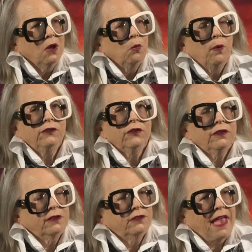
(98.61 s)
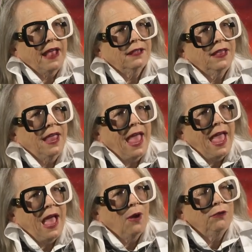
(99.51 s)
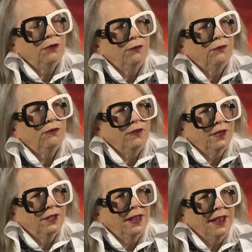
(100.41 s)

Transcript: which is exactly how you feel it